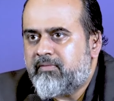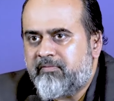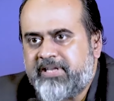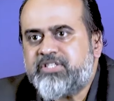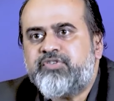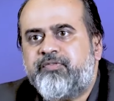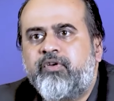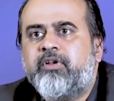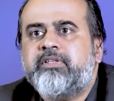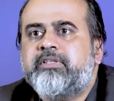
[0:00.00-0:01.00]

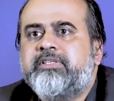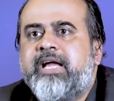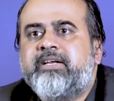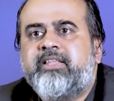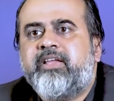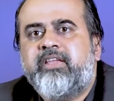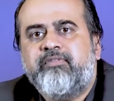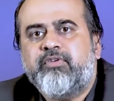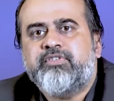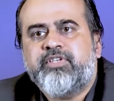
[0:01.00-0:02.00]
vengeful that they give you